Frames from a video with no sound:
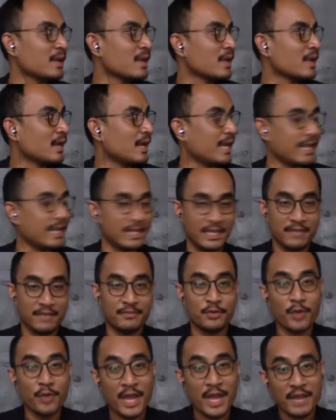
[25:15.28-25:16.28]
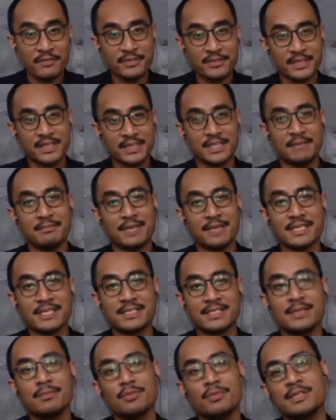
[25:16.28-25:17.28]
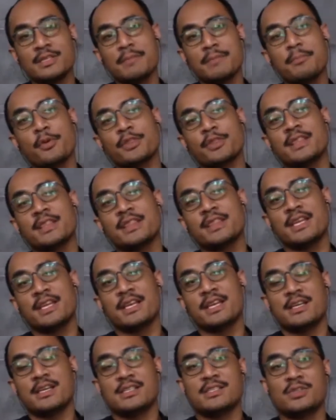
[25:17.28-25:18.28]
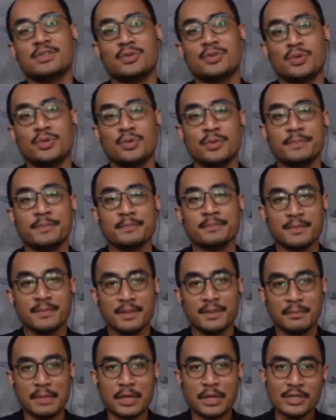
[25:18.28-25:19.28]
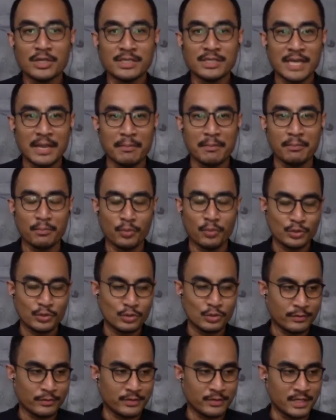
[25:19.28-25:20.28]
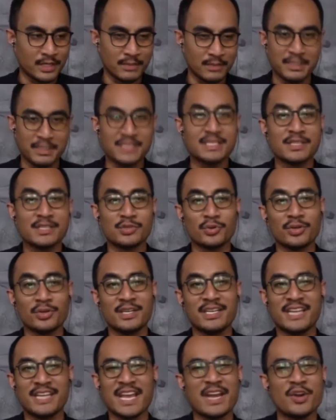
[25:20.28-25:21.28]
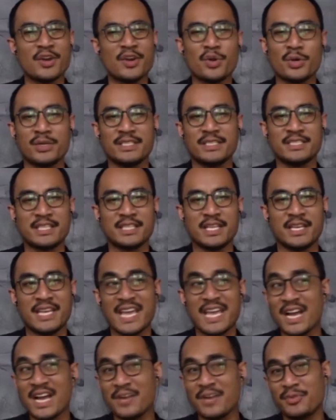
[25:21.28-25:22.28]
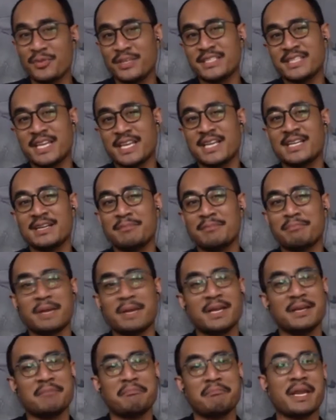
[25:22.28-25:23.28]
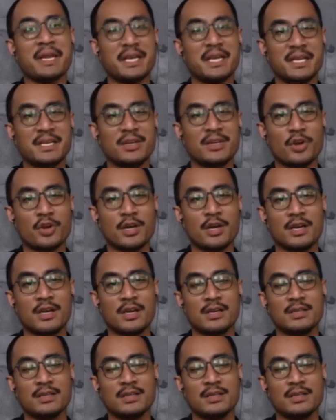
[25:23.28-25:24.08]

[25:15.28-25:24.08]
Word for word: Like if you have a team, that's the most important thing lah. So because like most of the business owner, they are risk taker, but the partner not lah.